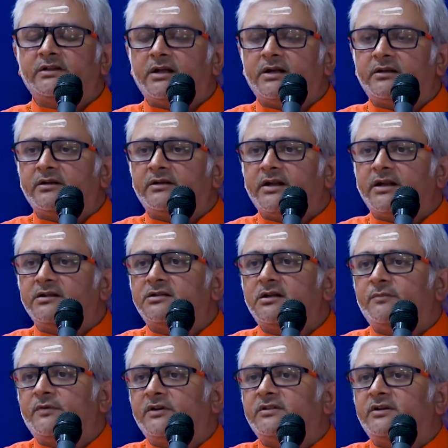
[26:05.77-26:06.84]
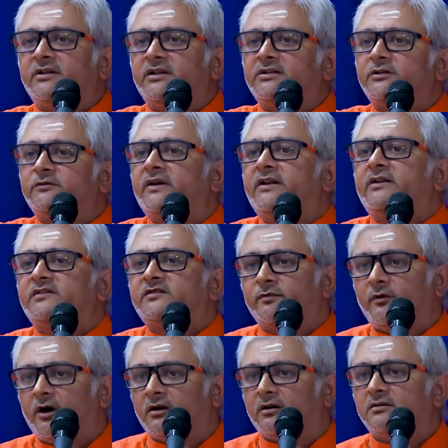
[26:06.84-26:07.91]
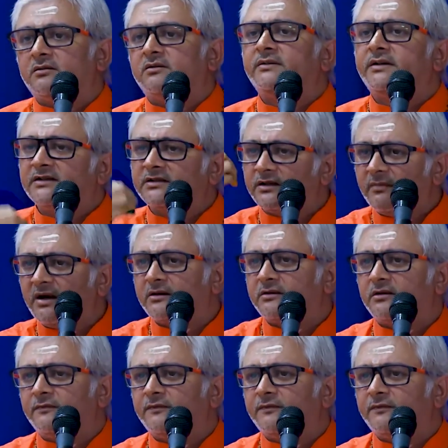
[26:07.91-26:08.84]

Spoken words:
that retention percentage is very small, doesn't matter.